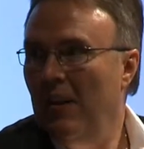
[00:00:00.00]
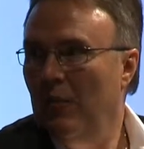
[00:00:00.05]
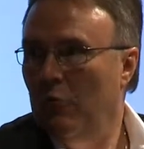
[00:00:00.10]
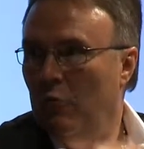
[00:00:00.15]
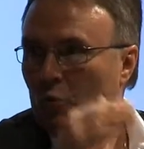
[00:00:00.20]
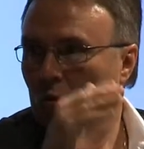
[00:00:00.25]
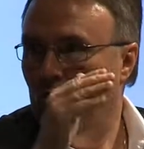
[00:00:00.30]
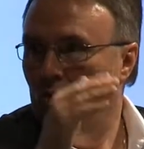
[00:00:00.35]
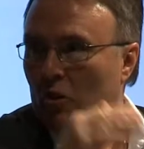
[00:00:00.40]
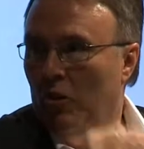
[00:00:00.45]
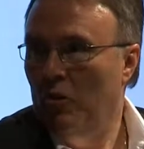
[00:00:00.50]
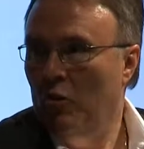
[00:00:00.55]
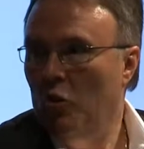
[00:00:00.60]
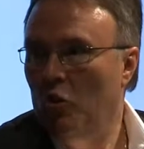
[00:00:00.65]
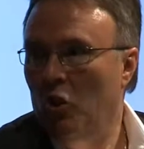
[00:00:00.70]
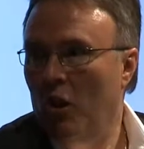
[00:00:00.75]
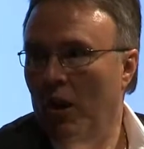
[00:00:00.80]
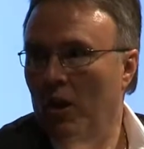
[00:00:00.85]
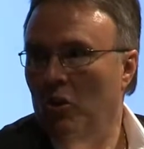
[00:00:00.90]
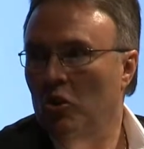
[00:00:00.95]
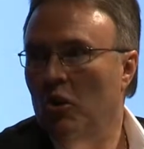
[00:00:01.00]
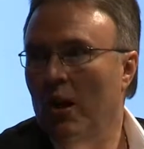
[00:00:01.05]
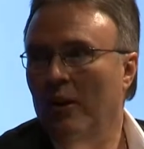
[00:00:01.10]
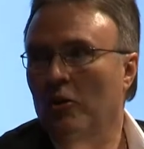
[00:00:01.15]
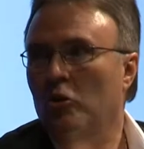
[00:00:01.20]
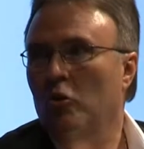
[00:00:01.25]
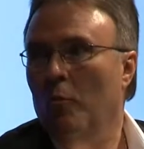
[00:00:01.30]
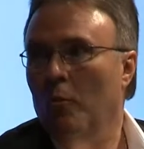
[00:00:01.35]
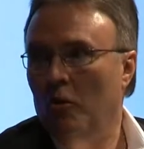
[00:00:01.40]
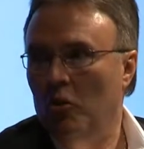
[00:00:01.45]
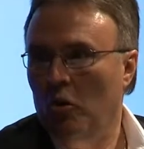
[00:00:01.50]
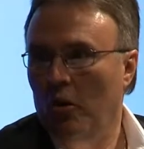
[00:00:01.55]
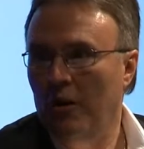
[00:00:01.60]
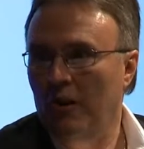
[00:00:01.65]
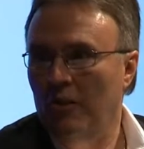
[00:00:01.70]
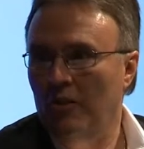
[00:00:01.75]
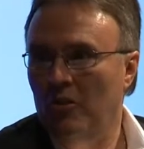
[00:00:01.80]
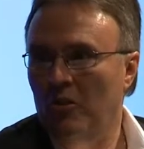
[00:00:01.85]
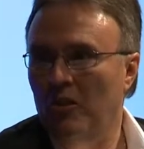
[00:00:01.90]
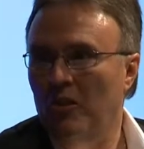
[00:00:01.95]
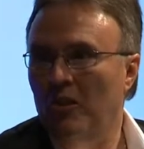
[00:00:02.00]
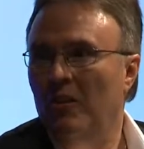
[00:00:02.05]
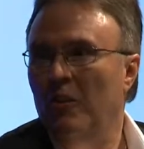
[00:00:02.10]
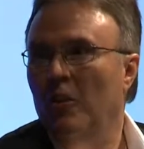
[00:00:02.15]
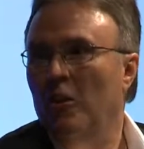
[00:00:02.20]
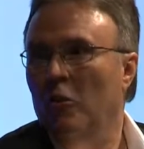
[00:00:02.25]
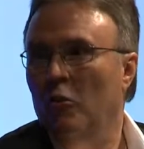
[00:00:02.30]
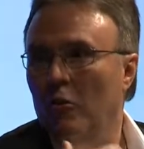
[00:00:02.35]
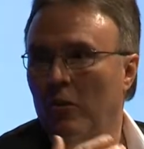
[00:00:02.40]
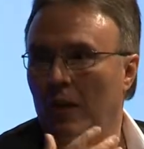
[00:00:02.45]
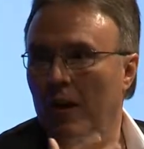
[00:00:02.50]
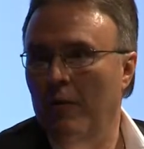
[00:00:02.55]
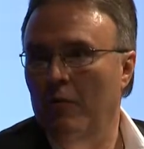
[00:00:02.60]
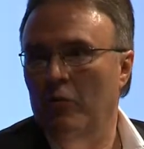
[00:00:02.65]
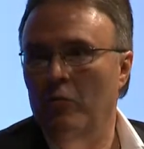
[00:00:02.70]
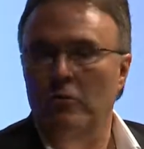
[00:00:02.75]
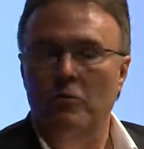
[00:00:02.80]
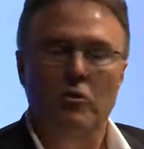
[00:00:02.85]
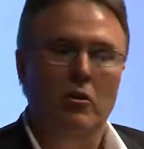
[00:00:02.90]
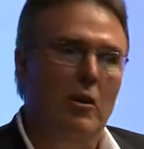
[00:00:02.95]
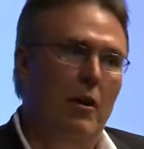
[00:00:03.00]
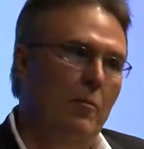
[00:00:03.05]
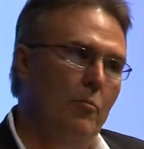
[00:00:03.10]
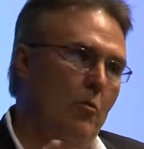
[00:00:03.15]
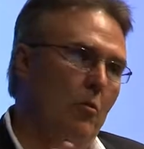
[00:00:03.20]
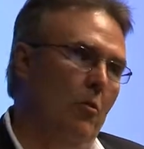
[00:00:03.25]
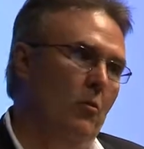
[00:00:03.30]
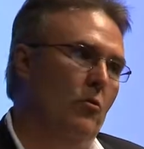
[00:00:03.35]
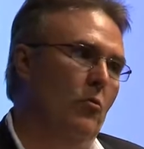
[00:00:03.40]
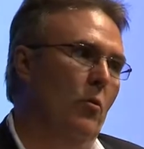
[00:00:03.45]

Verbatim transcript: through this interchange had so much latency that you couldn't have a good Skype call,